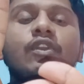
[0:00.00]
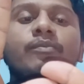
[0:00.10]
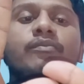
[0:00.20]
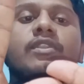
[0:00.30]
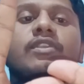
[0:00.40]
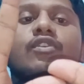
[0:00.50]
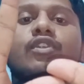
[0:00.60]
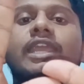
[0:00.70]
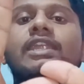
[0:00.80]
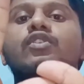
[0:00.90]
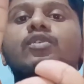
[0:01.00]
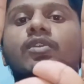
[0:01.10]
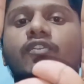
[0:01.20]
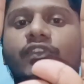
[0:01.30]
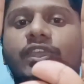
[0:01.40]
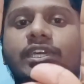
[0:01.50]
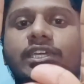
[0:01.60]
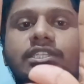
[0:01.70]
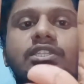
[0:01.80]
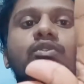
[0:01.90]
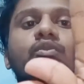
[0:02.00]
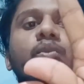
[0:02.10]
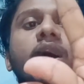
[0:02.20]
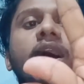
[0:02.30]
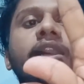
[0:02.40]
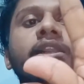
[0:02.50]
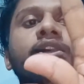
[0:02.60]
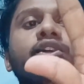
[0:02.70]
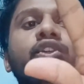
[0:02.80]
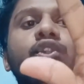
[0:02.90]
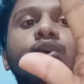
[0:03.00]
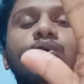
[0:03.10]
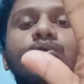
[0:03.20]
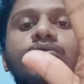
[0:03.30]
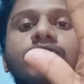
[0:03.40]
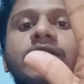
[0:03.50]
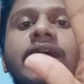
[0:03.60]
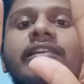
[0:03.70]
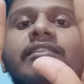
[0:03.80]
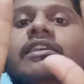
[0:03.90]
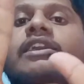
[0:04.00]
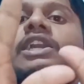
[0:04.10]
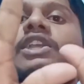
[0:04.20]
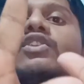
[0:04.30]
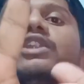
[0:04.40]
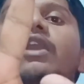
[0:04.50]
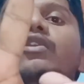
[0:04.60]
no? So take two more fingers. One, two. Yes? So now